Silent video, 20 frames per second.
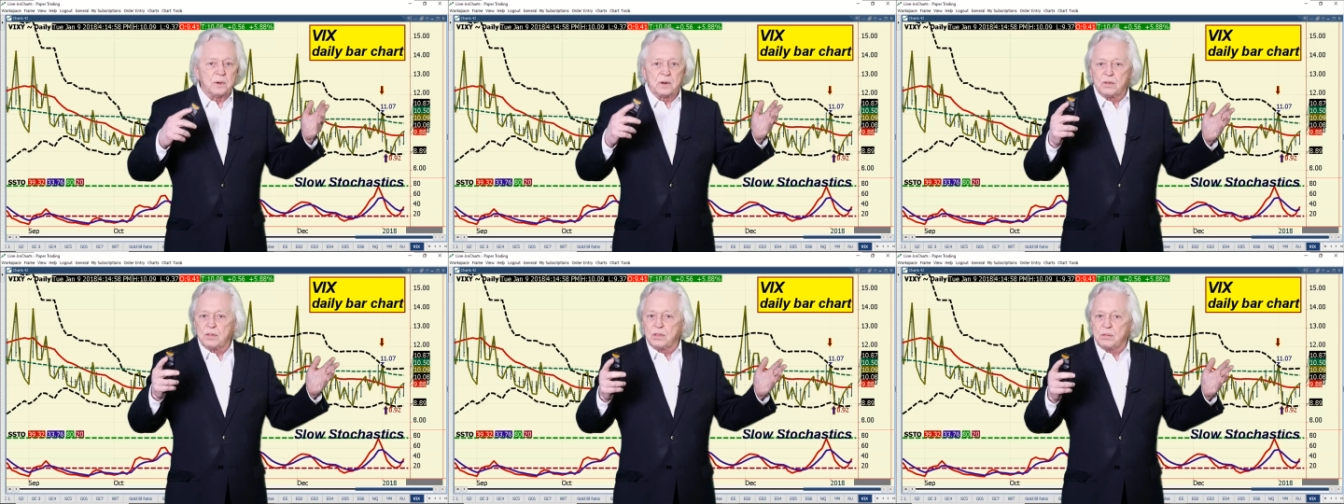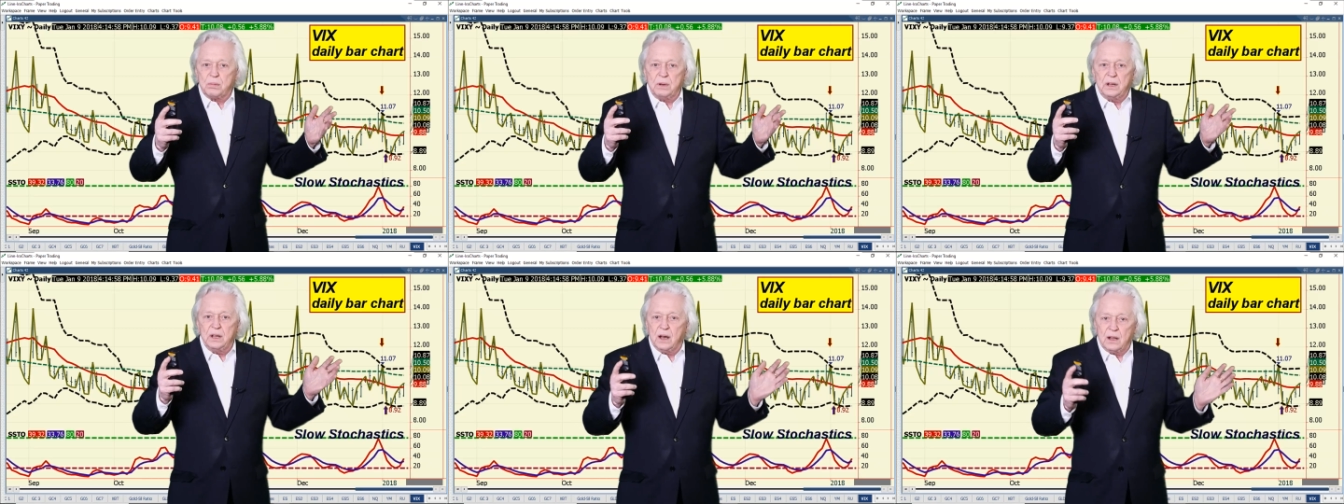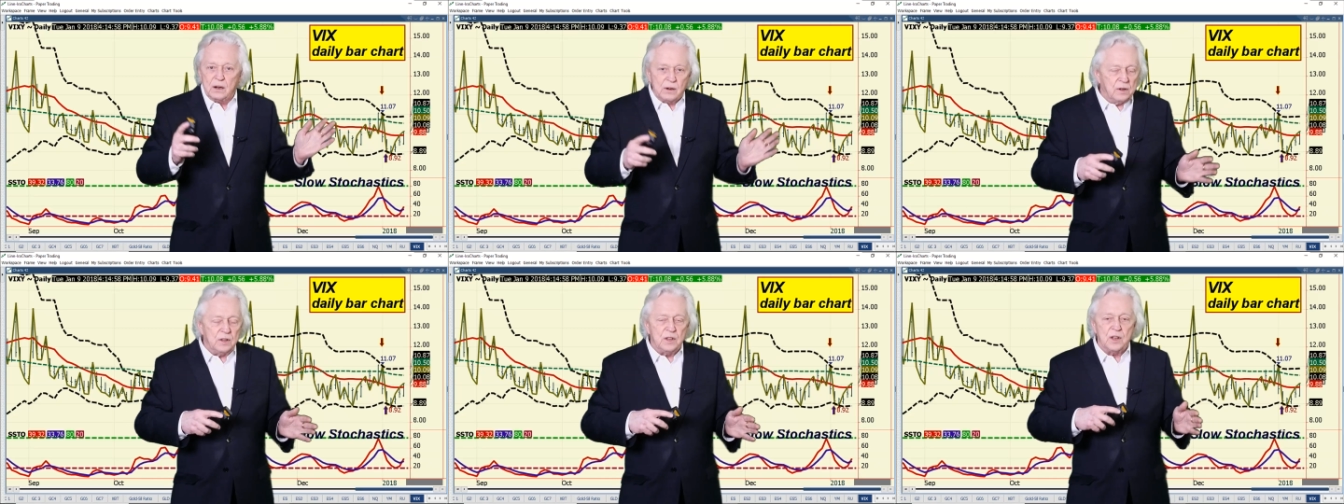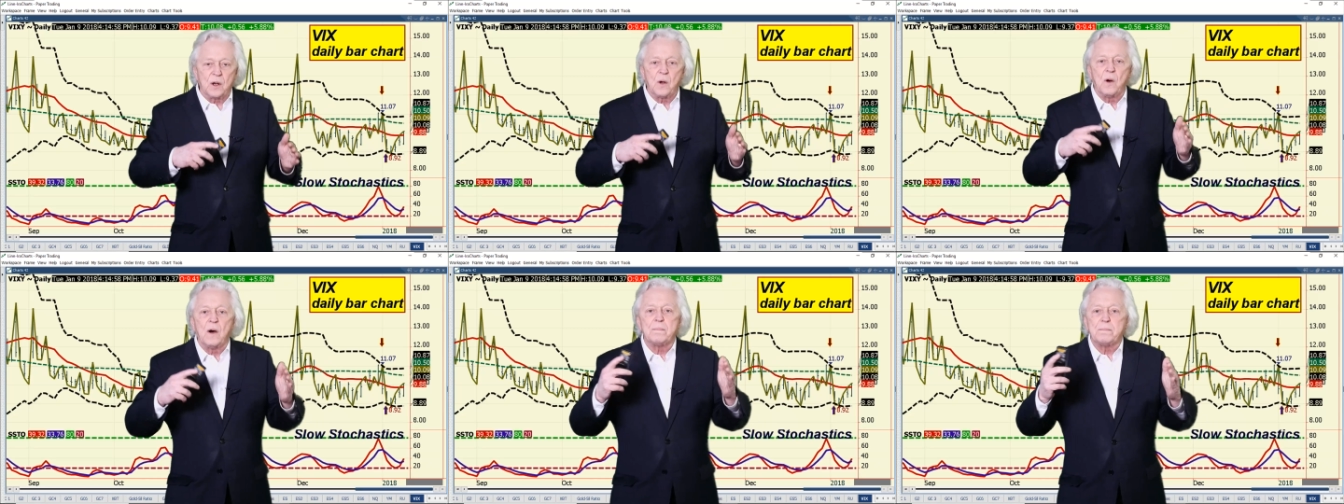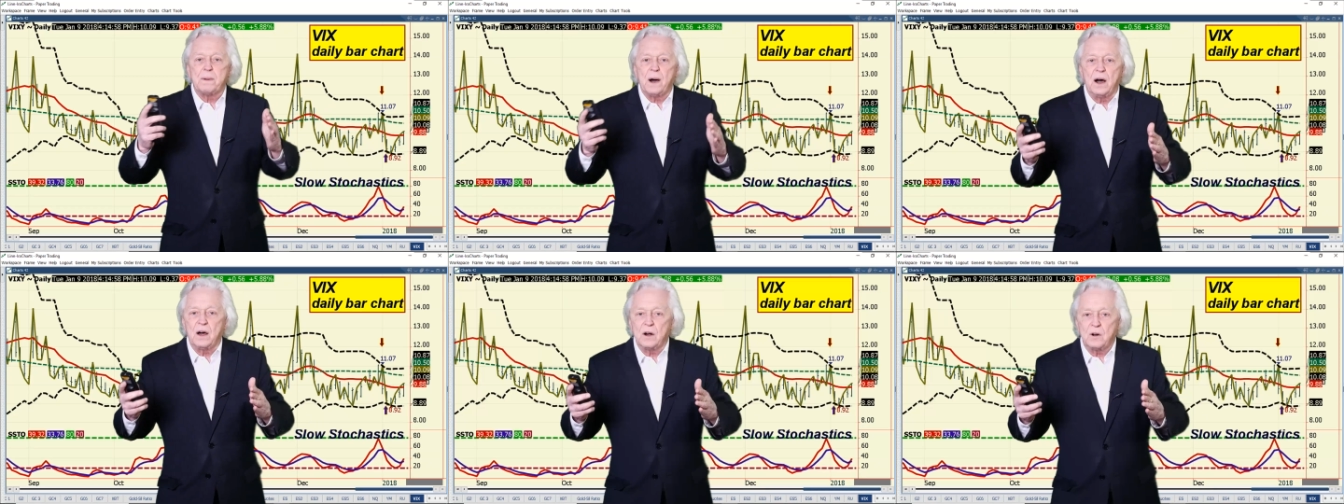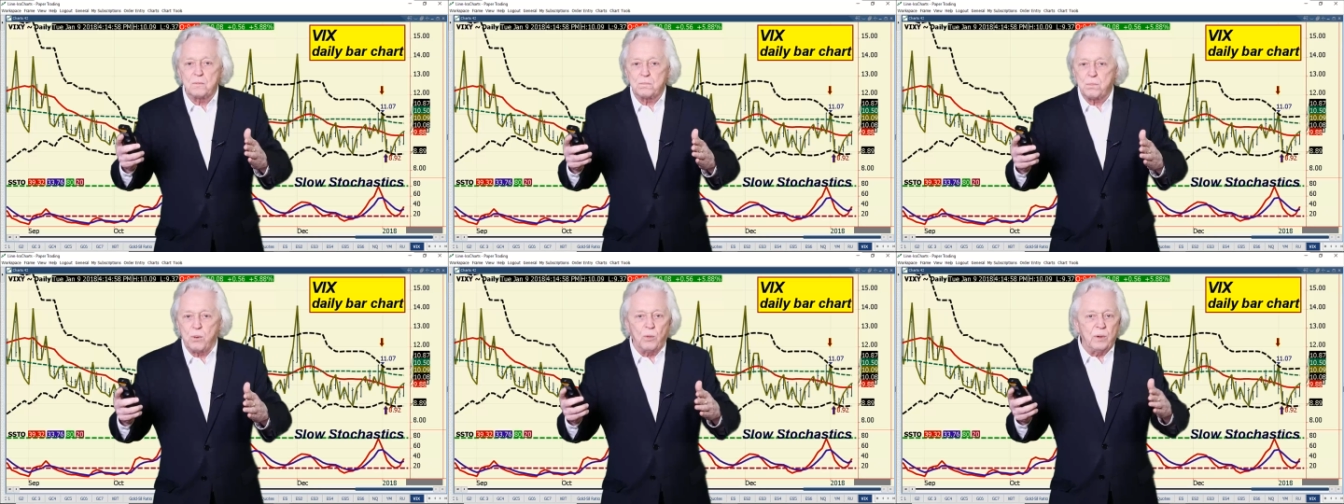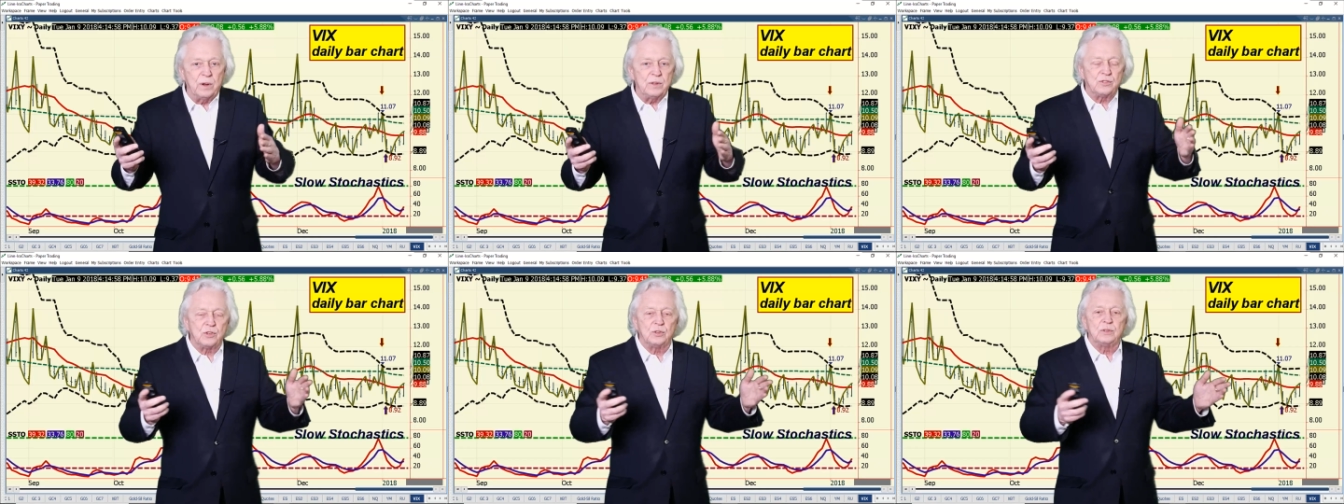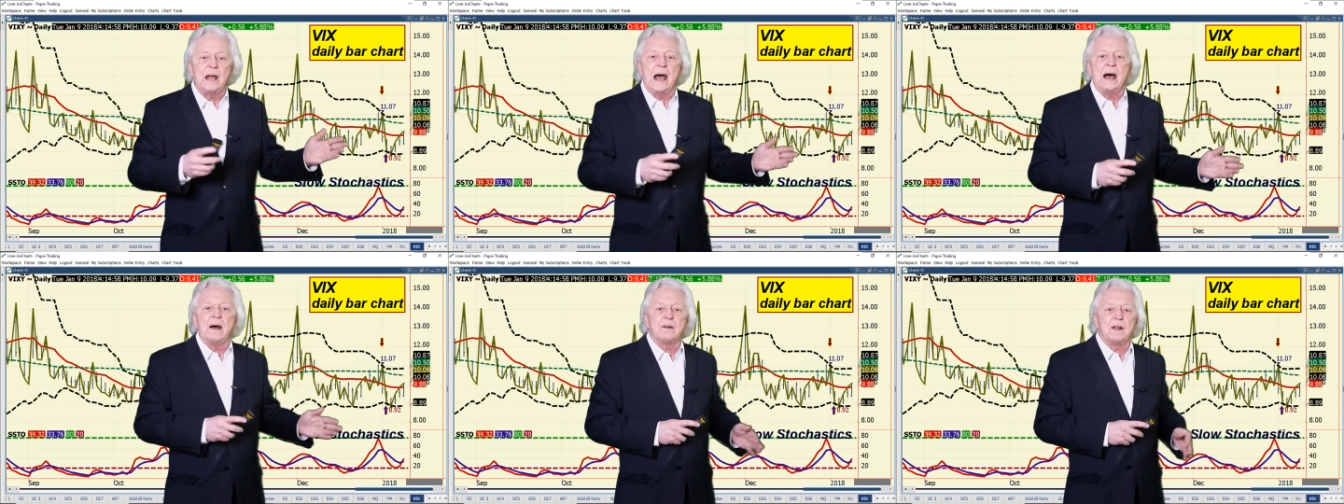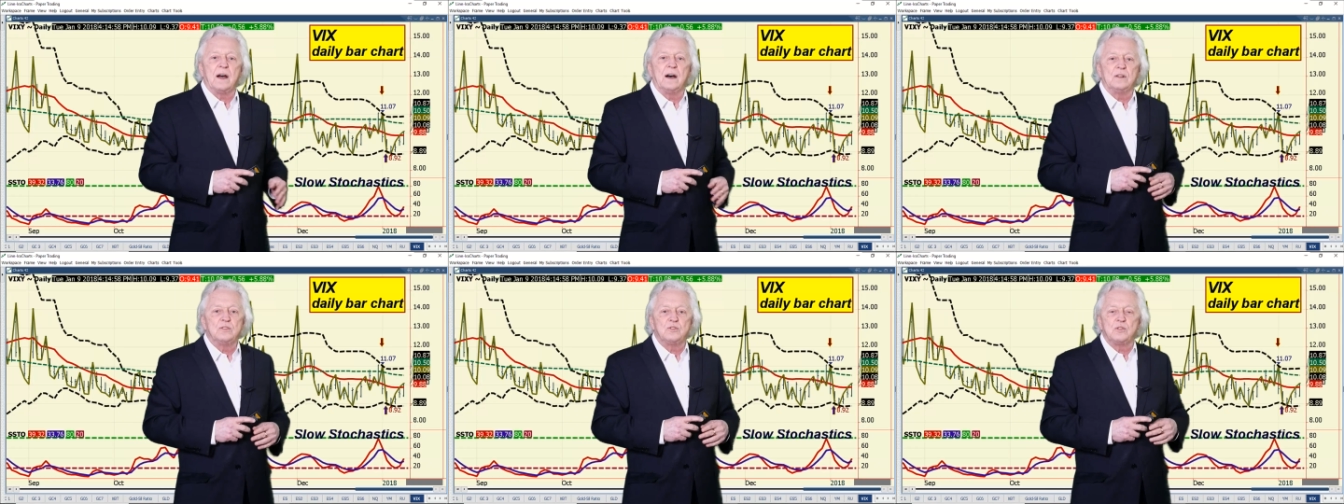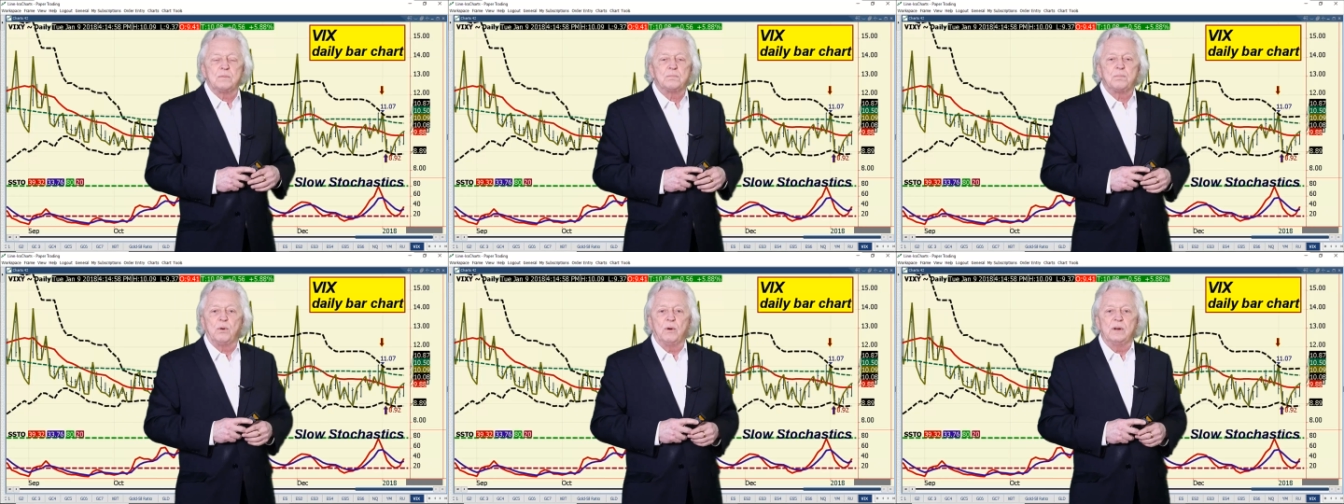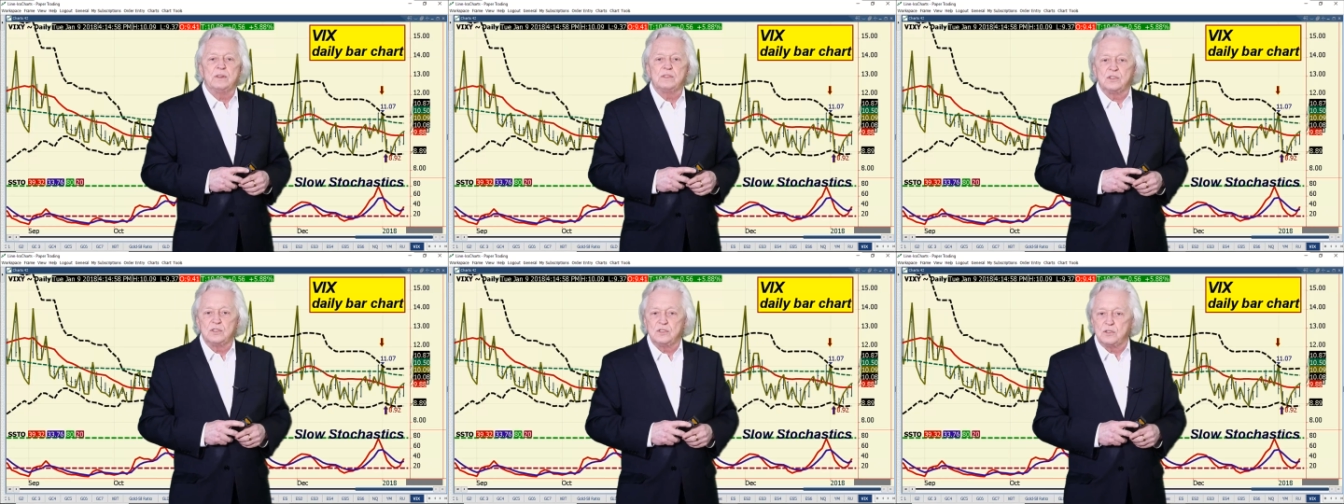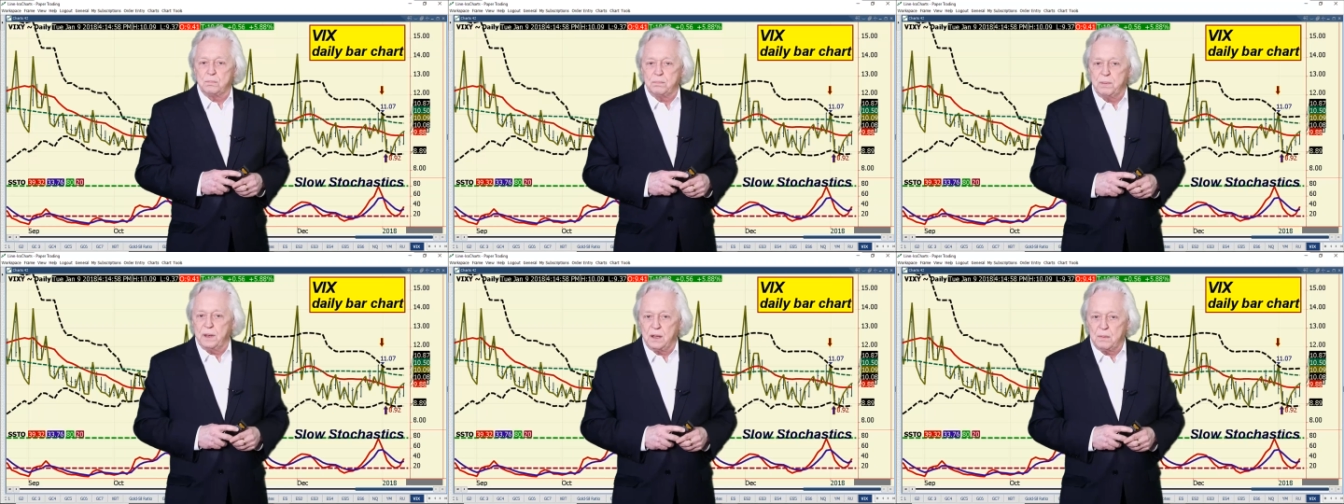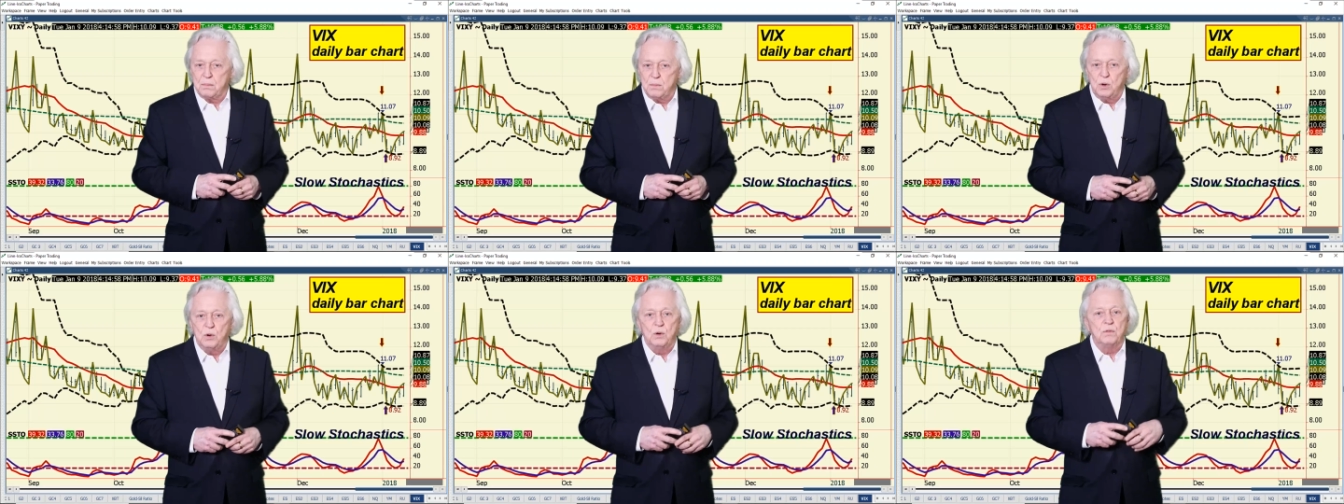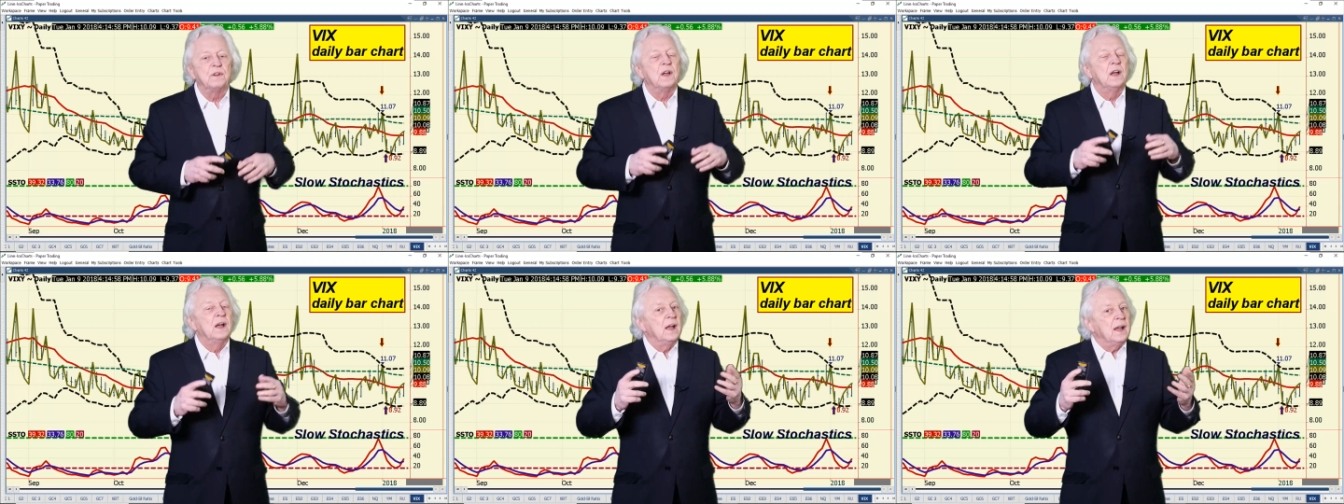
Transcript: or 300 and you go up 100 points or down 100 points, it's a big move.